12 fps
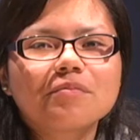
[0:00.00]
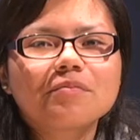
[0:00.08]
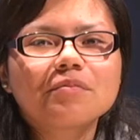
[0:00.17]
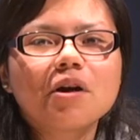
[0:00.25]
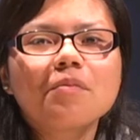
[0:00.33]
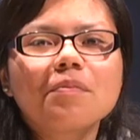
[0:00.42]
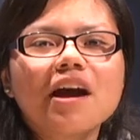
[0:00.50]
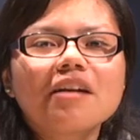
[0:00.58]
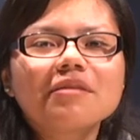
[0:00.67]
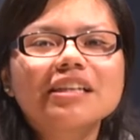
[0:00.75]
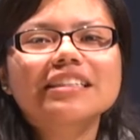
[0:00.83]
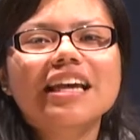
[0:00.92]

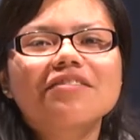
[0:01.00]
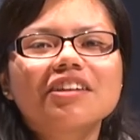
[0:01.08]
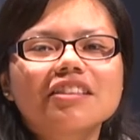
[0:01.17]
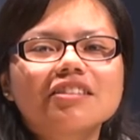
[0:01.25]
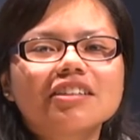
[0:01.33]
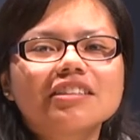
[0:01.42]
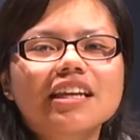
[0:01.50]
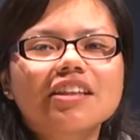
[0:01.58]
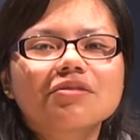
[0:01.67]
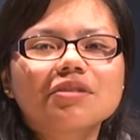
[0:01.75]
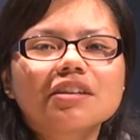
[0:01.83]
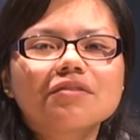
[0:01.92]
Wopong meets every Thursday
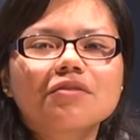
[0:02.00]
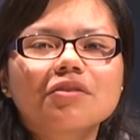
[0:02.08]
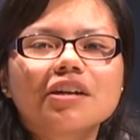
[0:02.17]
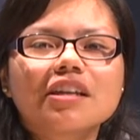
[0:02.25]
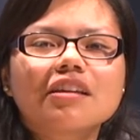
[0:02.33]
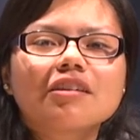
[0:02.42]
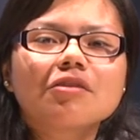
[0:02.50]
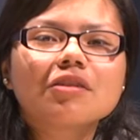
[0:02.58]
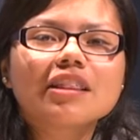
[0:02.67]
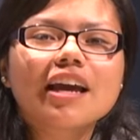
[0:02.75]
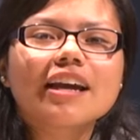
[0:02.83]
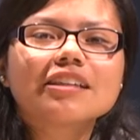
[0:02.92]
3 to 4 in the
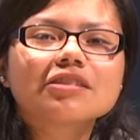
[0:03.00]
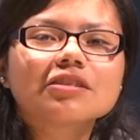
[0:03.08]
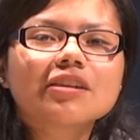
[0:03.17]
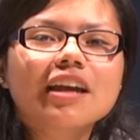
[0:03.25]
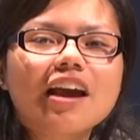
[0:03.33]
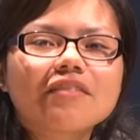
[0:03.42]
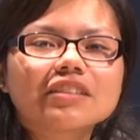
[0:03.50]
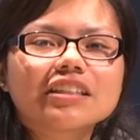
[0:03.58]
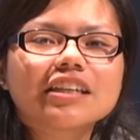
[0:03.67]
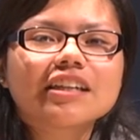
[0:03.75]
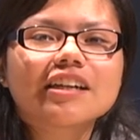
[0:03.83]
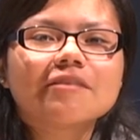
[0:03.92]
North High School
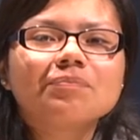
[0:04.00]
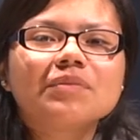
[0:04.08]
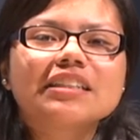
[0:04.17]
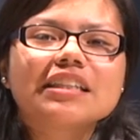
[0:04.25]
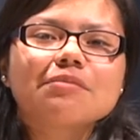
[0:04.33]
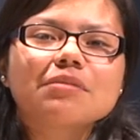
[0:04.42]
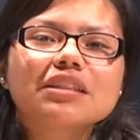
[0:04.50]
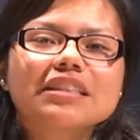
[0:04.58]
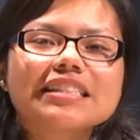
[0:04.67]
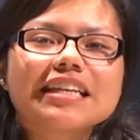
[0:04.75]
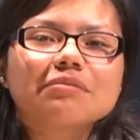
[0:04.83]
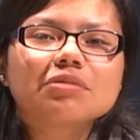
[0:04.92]
cafeteria. See
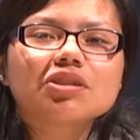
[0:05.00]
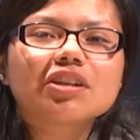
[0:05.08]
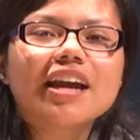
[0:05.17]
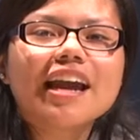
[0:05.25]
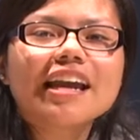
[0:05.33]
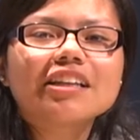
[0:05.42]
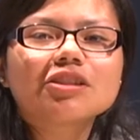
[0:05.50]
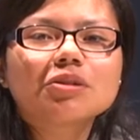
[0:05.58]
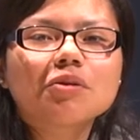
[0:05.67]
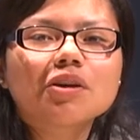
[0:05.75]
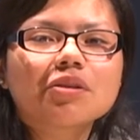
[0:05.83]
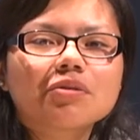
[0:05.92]
Mrs. Heemster at 8, 2,
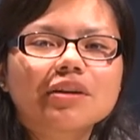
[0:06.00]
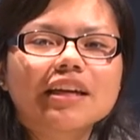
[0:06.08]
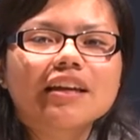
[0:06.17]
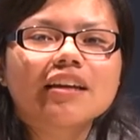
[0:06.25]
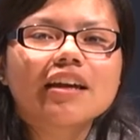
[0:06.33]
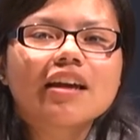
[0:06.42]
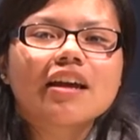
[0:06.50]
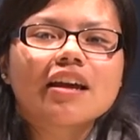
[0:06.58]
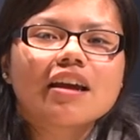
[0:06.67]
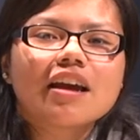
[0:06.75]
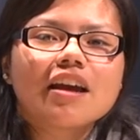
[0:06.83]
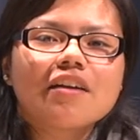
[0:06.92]
or 3
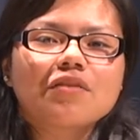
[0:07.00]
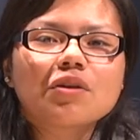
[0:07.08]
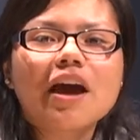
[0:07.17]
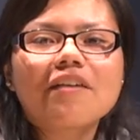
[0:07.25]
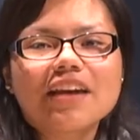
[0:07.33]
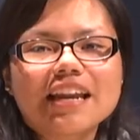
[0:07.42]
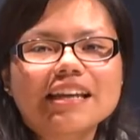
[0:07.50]
if you have any